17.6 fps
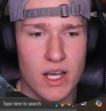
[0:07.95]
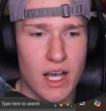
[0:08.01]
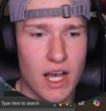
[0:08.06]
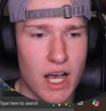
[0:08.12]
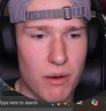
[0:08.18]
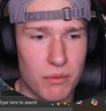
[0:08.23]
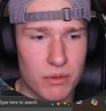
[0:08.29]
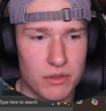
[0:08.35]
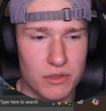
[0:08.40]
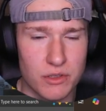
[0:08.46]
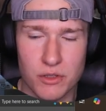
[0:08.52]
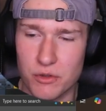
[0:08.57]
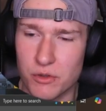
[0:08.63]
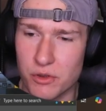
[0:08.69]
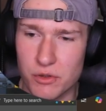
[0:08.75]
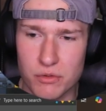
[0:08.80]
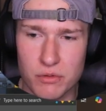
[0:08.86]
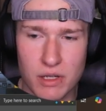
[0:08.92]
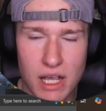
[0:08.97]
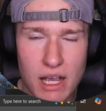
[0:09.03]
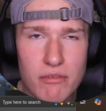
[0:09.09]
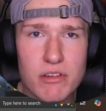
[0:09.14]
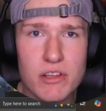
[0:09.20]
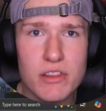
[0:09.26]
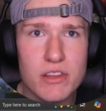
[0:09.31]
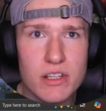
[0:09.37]
I'm going to go through
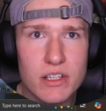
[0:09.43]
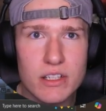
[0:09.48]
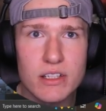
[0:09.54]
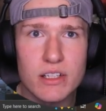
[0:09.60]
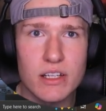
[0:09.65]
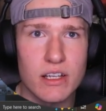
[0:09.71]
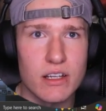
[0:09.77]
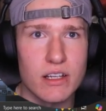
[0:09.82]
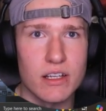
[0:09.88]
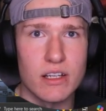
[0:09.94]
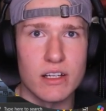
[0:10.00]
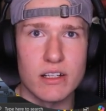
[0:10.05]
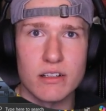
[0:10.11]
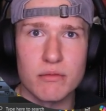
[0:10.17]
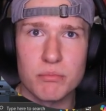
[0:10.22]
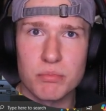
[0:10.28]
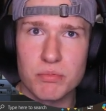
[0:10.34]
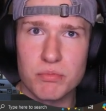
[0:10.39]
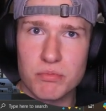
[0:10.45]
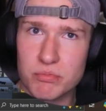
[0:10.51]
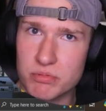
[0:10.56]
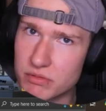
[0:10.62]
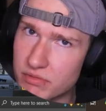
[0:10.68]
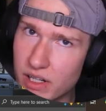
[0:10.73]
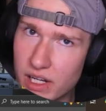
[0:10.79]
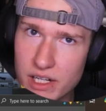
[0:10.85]
everything and
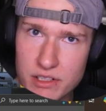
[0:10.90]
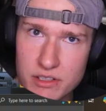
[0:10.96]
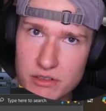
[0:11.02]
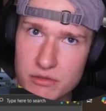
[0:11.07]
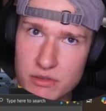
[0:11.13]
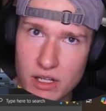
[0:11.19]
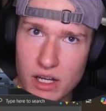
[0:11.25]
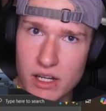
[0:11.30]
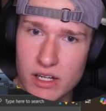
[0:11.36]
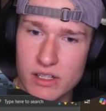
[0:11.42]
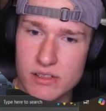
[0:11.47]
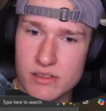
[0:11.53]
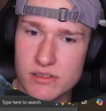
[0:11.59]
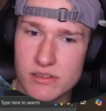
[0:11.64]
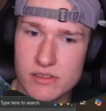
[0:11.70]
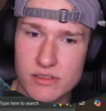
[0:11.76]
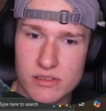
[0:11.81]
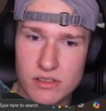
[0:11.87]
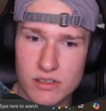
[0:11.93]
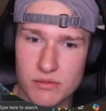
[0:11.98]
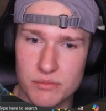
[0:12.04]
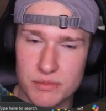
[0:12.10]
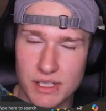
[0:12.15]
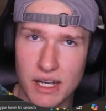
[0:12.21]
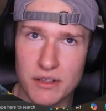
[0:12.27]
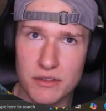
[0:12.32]
provide you guys
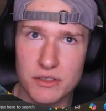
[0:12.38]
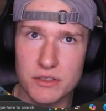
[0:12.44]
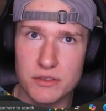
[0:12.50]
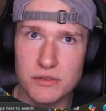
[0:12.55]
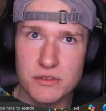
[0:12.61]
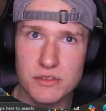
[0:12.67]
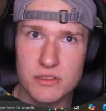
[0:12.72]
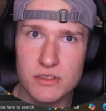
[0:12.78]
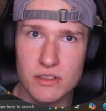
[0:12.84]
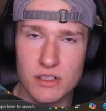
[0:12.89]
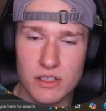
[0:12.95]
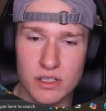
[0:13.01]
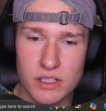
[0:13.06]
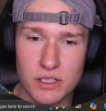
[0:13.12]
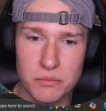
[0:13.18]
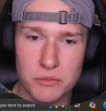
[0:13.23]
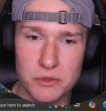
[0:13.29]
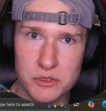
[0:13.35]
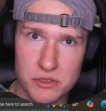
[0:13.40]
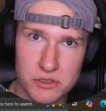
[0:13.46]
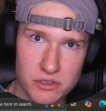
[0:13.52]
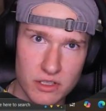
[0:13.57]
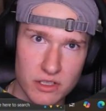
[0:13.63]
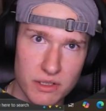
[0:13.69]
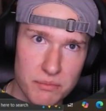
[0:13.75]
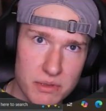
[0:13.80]
some downloads, which is
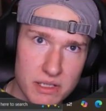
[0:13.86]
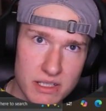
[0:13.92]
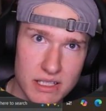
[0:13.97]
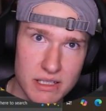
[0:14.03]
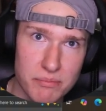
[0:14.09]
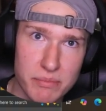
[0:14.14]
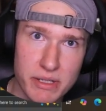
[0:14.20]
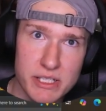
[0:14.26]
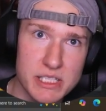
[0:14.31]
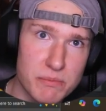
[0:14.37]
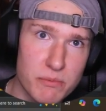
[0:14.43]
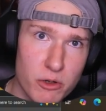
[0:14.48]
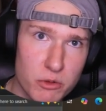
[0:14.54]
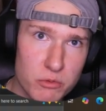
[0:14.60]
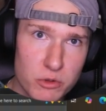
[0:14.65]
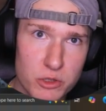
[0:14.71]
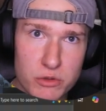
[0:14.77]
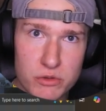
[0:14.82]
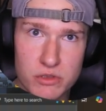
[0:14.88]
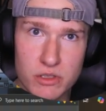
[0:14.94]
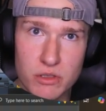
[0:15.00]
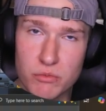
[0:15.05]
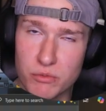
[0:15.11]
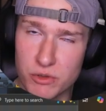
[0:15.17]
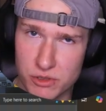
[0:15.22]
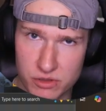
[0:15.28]
going to be the base model we're
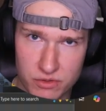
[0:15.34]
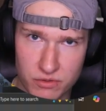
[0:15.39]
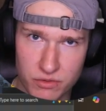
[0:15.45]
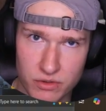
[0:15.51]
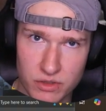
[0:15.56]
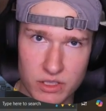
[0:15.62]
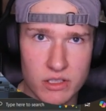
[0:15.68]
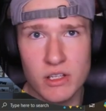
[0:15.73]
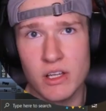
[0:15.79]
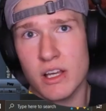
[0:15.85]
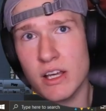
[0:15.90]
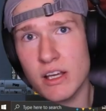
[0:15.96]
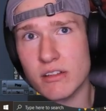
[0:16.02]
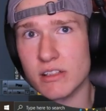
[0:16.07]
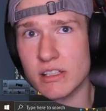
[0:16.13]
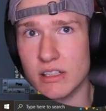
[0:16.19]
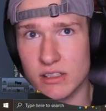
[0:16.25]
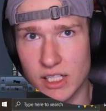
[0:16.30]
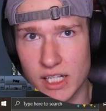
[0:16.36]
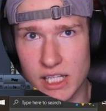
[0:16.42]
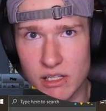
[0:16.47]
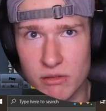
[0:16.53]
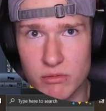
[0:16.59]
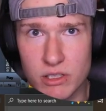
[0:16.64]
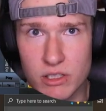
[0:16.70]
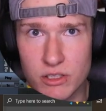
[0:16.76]
using, which is free, the
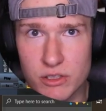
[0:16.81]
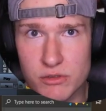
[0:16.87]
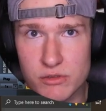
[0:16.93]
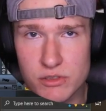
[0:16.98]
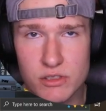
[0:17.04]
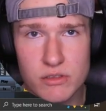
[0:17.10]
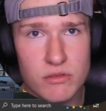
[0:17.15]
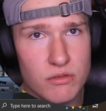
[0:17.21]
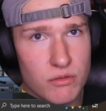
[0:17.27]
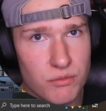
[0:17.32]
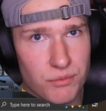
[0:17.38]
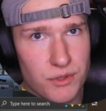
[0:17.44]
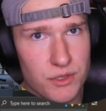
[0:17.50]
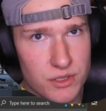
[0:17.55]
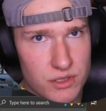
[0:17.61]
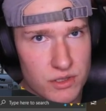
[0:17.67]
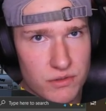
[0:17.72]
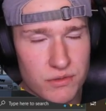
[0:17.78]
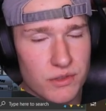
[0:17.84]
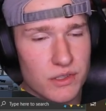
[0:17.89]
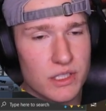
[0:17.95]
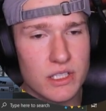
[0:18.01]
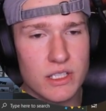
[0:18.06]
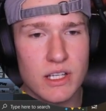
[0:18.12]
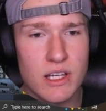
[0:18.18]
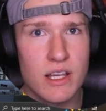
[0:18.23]
light we are using, which is
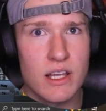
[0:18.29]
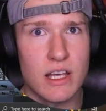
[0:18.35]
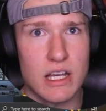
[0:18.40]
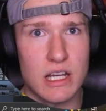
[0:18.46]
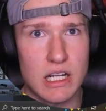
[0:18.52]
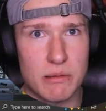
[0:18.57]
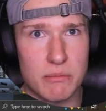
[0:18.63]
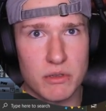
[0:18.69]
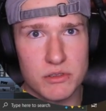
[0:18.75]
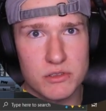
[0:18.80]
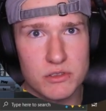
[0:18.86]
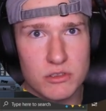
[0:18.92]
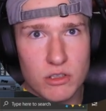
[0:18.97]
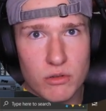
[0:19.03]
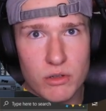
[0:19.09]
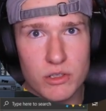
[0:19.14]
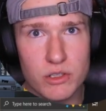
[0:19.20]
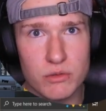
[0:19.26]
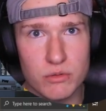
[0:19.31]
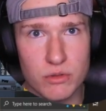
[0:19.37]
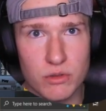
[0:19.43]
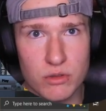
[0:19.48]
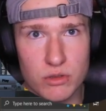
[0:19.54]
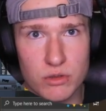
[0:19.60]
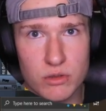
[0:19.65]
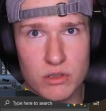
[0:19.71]
free, and I'm also going to
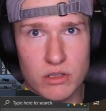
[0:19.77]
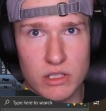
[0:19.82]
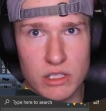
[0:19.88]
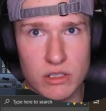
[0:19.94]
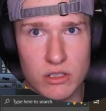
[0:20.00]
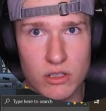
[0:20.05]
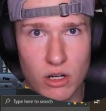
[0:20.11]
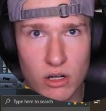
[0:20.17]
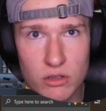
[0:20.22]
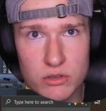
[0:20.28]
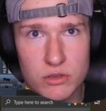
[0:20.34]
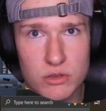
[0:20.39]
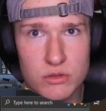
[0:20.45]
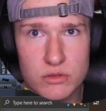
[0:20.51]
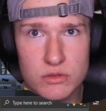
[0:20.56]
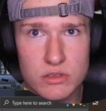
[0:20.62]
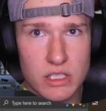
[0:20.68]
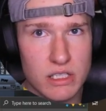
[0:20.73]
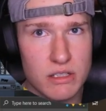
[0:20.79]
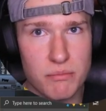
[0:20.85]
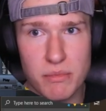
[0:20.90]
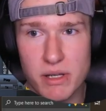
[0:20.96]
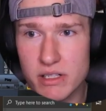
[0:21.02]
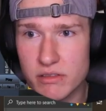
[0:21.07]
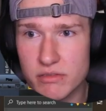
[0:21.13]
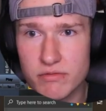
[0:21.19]
include the carcals and
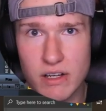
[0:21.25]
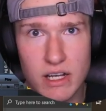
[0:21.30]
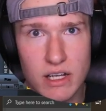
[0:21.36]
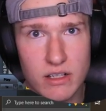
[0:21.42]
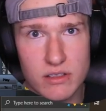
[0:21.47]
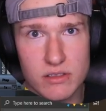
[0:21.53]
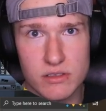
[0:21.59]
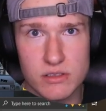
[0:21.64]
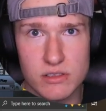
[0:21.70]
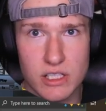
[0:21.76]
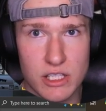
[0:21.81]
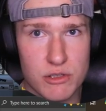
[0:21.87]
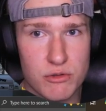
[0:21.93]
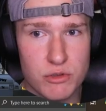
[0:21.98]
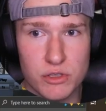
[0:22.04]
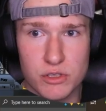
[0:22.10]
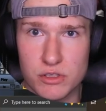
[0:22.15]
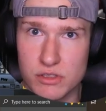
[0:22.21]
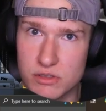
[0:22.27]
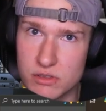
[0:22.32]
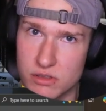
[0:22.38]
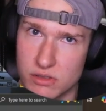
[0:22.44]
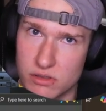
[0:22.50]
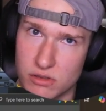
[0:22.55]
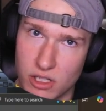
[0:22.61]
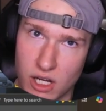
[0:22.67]
meta files that you can just
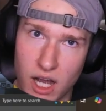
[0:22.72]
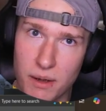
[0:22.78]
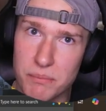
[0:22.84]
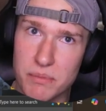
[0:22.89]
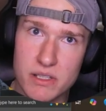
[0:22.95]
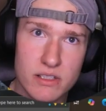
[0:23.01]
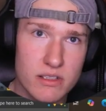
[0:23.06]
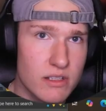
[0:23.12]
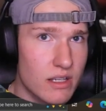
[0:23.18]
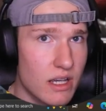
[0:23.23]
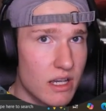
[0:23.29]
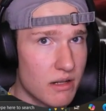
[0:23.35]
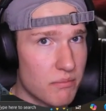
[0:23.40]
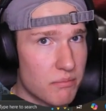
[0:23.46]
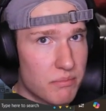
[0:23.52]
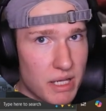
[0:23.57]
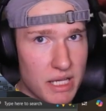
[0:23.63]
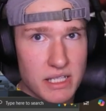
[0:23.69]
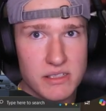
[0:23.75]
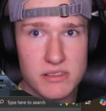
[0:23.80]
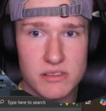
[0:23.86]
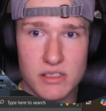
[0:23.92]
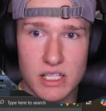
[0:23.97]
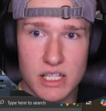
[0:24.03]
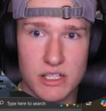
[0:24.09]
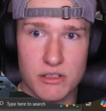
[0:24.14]
copy and
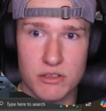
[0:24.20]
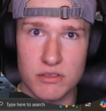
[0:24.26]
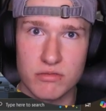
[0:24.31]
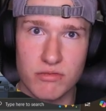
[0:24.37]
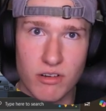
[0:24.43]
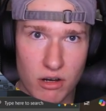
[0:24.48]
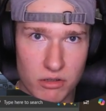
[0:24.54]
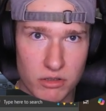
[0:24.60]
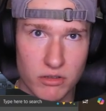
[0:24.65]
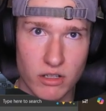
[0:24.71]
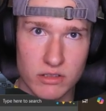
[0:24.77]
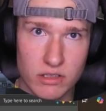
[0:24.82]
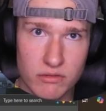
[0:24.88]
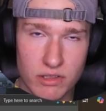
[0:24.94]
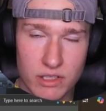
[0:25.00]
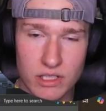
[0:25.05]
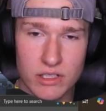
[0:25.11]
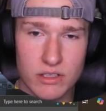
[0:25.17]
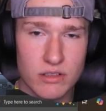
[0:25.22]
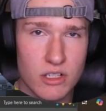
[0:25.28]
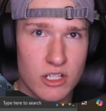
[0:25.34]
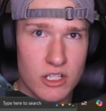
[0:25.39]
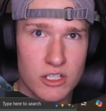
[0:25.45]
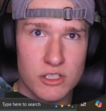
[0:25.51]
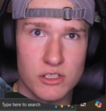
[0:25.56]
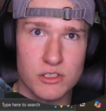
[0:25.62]
paste and just follow along the video,
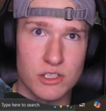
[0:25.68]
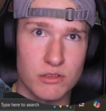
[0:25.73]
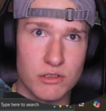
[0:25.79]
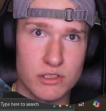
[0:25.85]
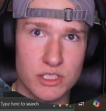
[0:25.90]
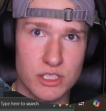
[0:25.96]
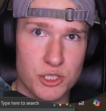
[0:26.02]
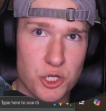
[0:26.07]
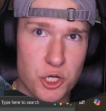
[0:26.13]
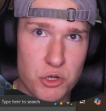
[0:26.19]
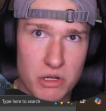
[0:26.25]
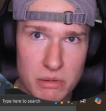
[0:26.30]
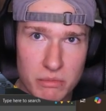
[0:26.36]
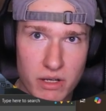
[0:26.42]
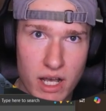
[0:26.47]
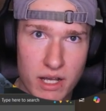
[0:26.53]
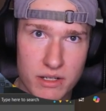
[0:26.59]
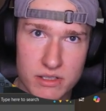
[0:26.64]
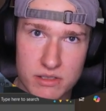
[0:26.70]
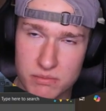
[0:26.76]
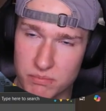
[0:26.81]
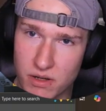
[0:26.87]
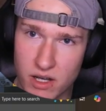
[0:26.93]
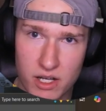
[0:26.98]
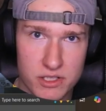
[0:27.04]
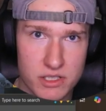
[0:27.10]
so it's as streamlined as
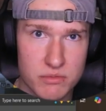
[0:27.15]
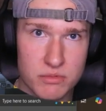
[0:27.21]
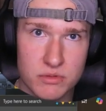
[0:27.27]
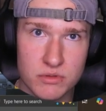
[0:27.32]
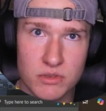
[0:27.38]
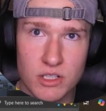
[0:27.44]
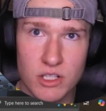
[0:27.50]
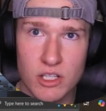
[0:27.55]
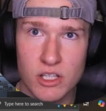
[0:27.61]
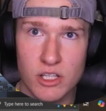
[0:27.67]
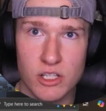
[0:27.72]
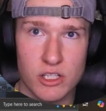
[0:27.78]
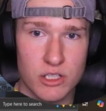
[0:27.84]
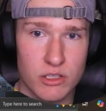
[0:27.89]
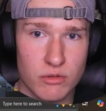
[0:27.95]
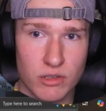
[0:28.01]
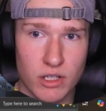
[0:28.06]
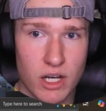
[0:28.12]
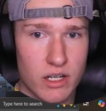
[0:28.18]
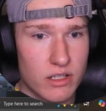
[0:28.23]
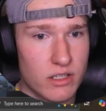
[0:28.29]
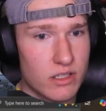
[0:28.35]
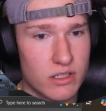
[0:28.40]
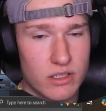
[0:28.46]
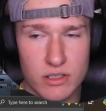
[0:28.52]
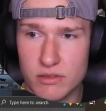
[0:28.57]
possible. You don't
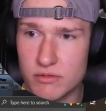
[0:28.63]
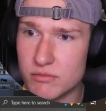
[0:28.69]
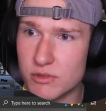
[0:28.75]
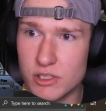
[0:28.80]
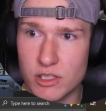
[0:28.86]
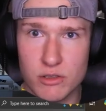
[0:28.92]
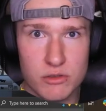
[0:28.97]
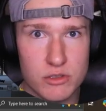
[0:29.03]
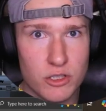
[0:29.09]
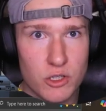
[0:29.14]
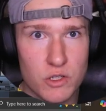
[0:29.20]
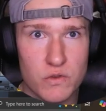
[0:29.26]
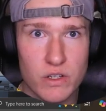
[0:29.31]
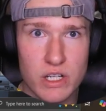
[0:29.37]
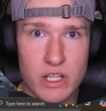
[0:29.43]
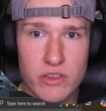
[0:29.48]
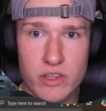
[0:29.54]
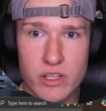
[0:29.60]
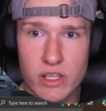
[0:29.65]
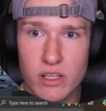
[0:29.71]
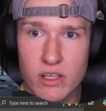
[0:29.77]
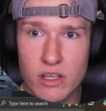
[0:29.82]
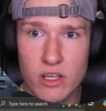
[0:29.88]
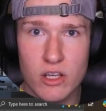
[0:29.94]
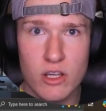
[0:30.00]
gotta search for anything.